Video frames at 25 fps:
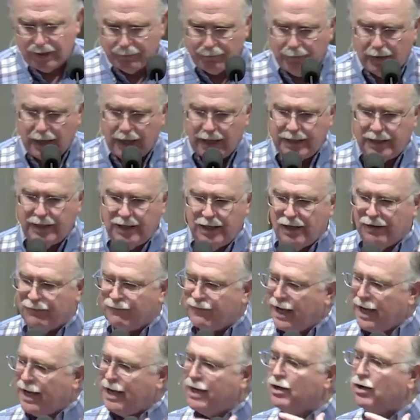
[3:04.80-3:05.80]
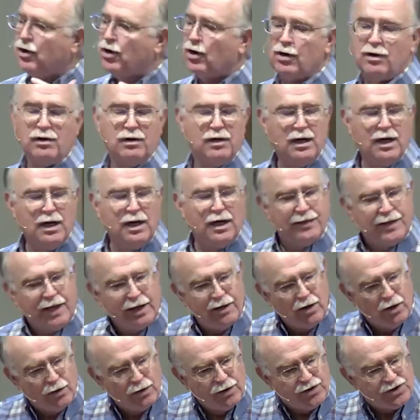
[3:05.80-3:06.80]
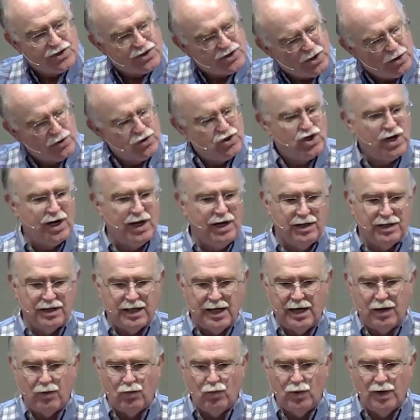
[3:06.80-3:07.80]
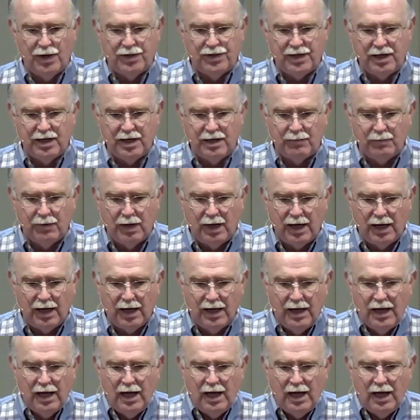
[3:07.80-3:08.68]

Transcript: somebody of anger. They don't associate that with him.